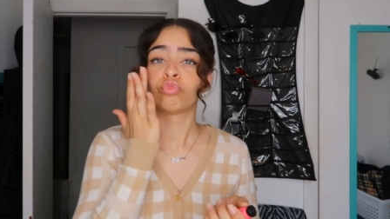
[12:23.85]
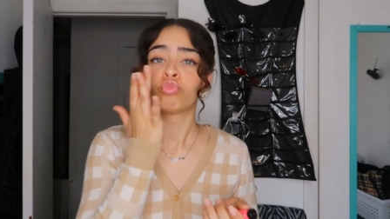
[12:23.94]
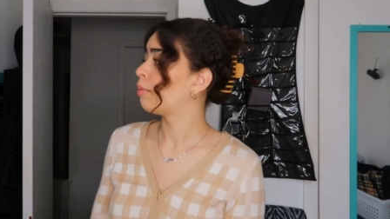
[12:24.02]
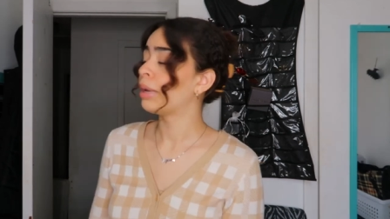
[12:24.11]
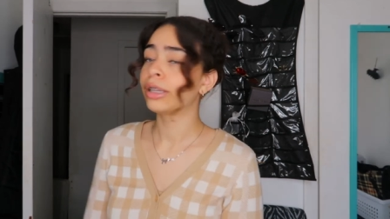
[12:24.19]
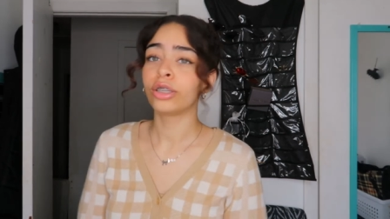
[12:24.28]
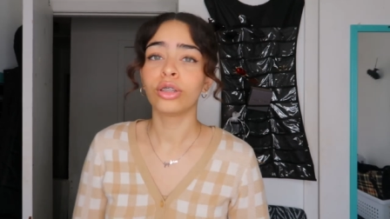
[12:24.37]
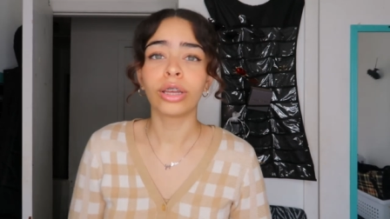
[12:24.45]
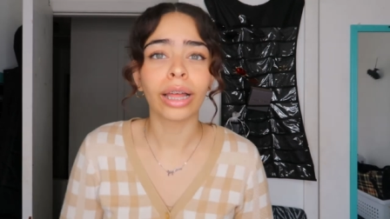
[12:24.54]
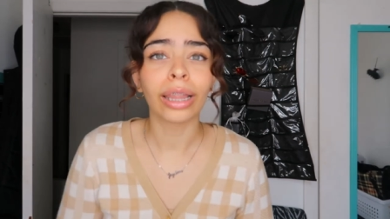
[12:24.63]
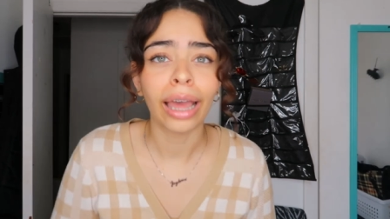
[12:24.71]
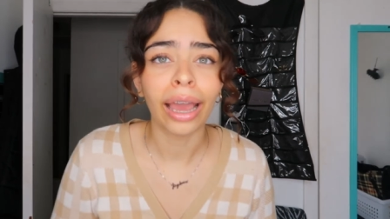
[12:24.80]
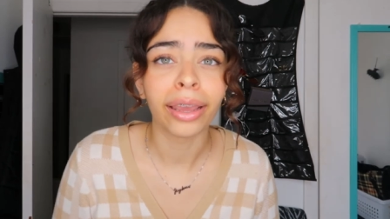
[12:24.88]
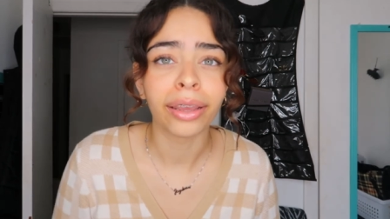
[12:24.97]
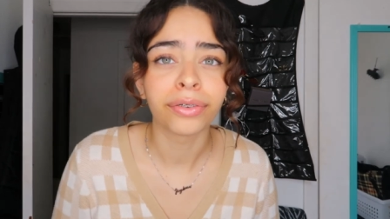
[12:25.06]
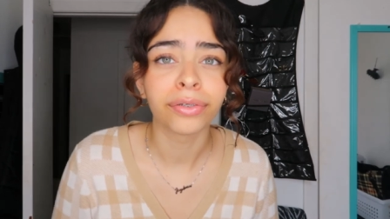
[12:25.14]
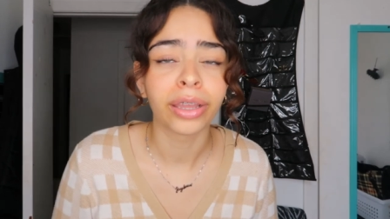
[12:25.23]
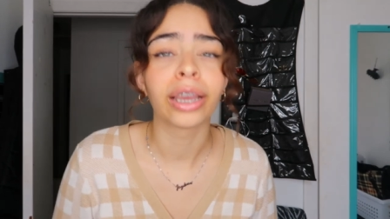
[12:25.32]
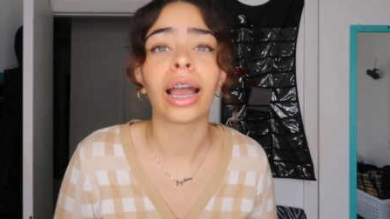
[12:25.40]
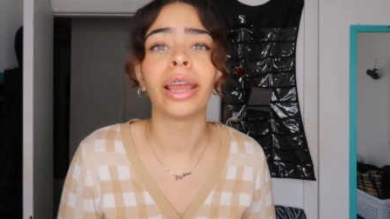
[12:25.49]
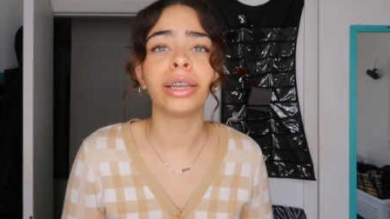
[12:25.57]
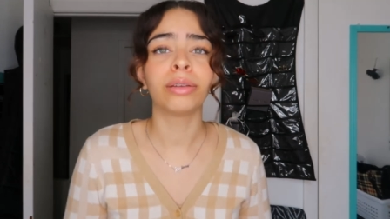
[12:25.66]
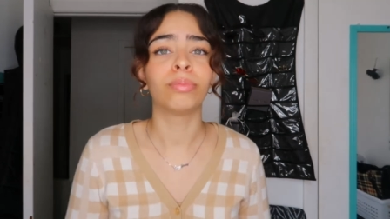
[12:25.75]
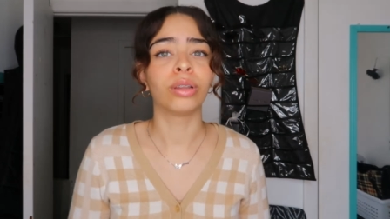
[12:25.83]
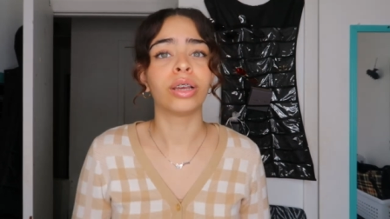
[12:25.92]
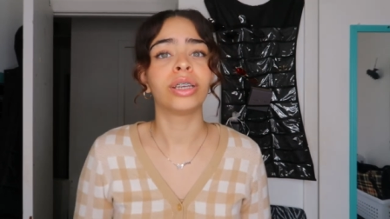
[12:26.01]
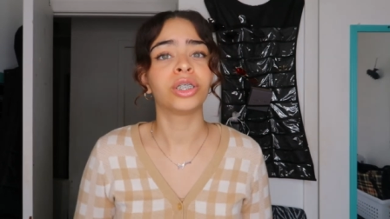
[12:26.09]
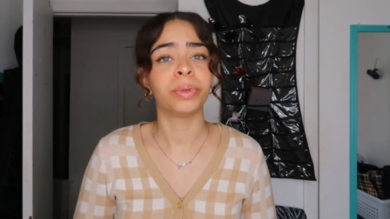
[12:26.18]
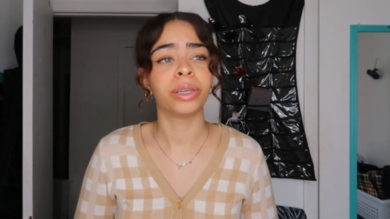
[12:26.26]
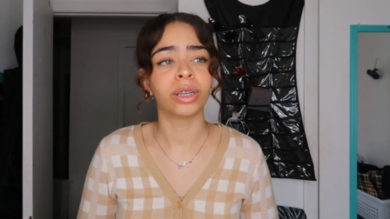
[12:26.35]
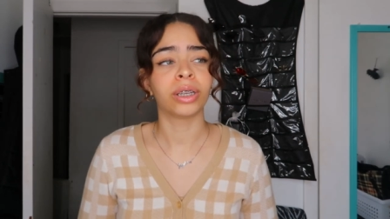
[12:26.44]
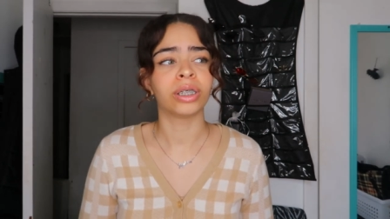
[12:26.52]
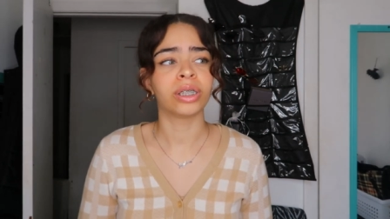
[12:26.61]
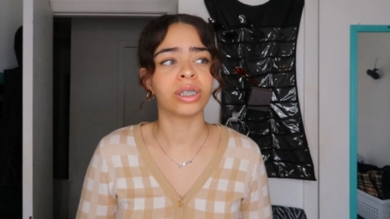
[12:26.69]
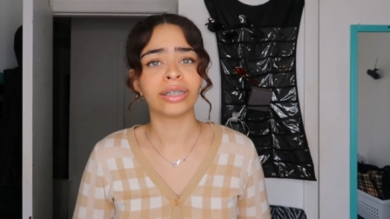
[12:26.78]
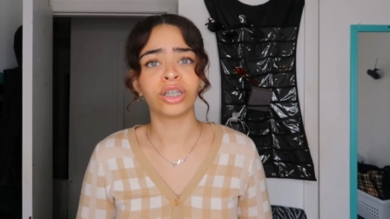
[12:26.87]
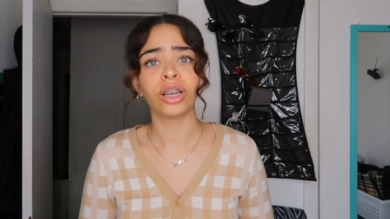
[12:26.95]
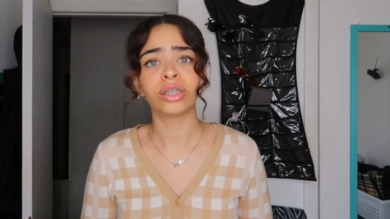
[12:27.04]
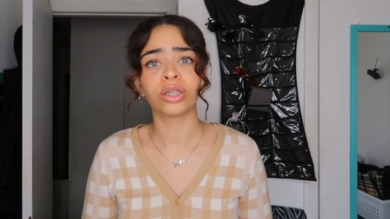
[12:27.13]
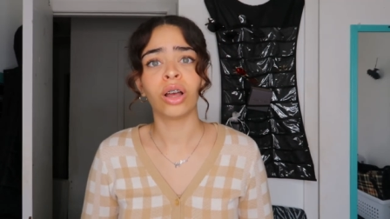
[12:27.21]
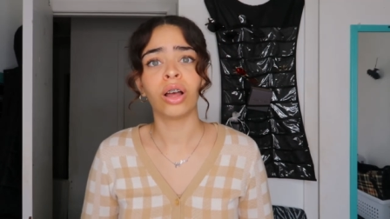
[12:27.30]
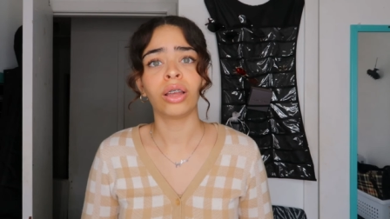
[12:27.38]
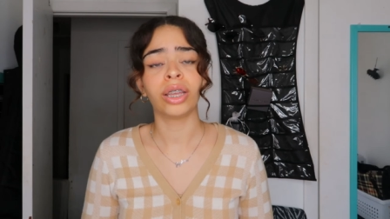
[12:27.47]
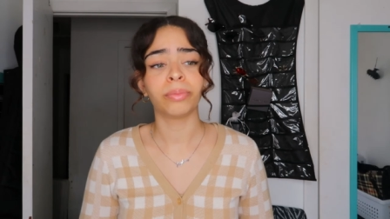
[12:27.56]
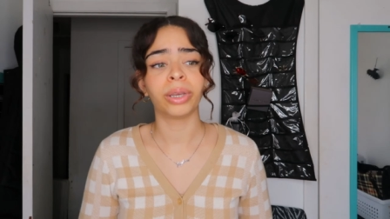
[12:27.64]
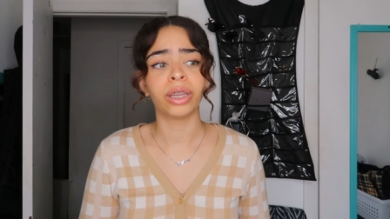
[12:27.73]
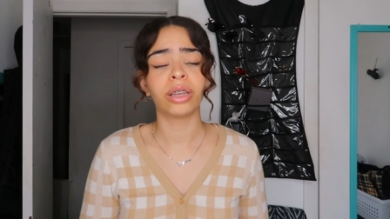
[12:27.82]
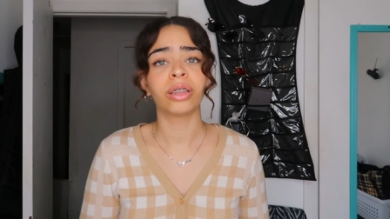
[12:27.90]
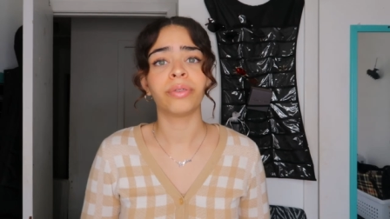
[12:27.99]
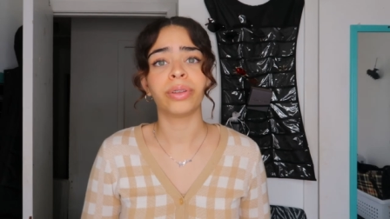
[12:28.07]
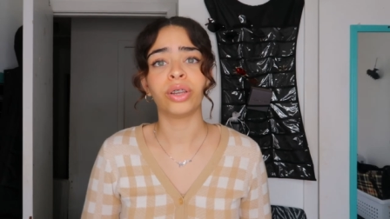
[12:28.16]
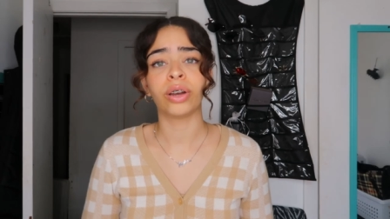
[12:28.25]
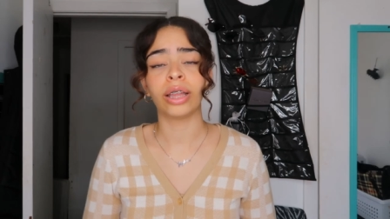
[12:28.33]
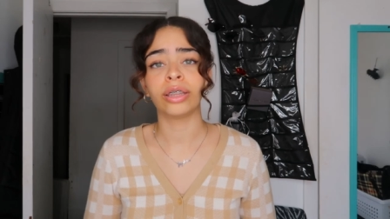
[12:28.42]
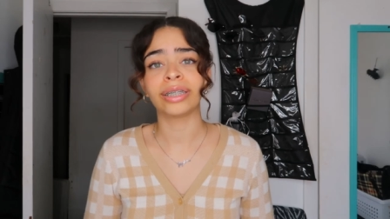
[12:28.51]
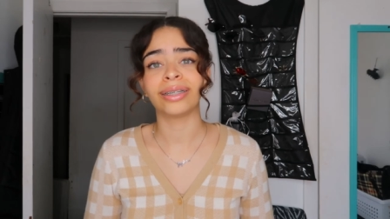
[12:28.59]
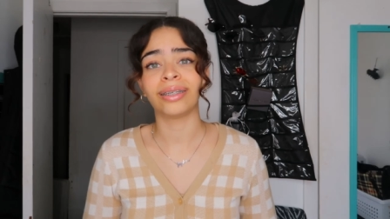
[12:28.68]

and it makes you look alive. Like, I need blush because as y'all saw in the beginning of the video, I look